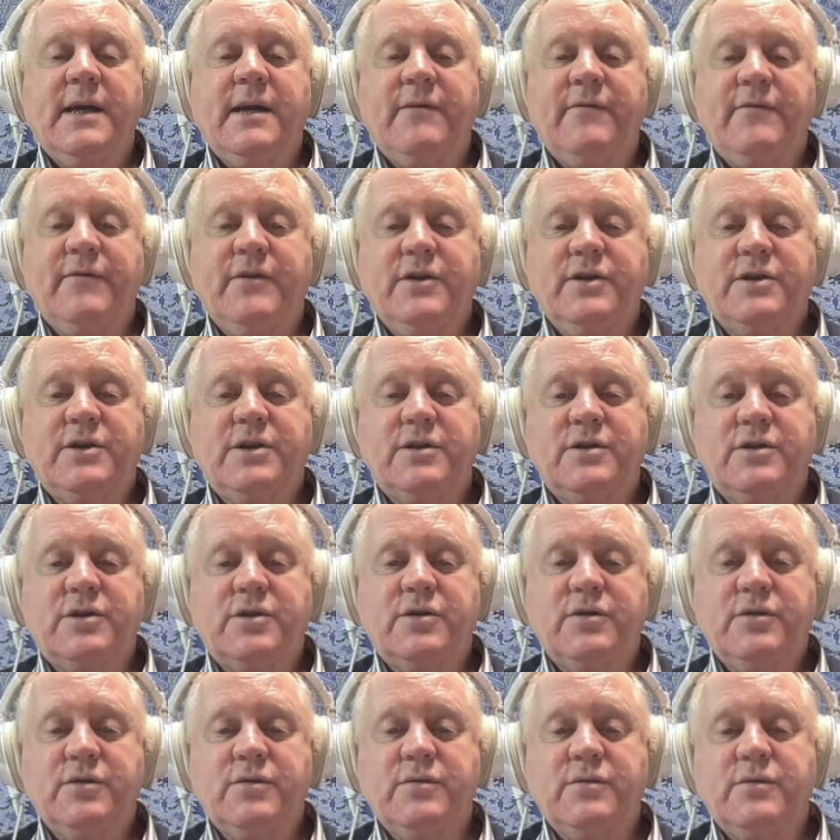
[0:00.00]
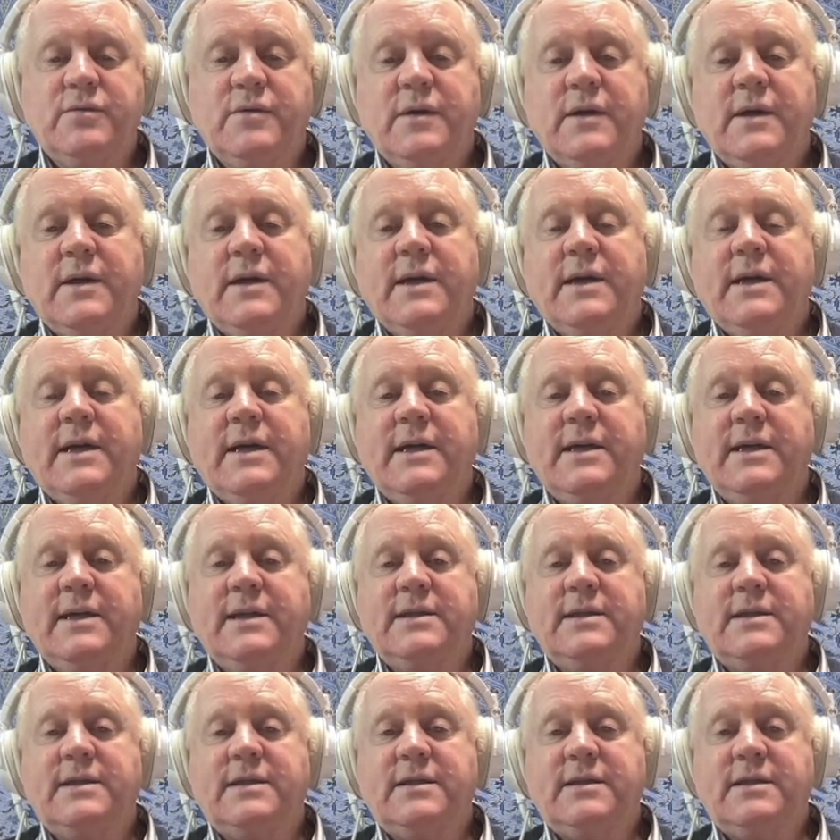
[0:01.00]
version 2, it
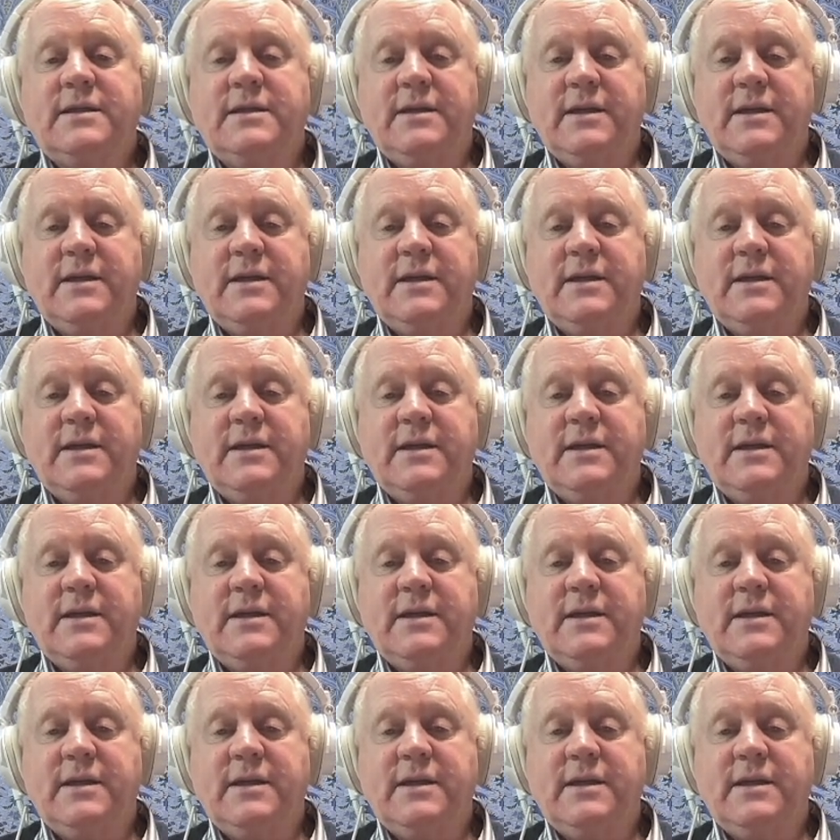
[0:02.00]
is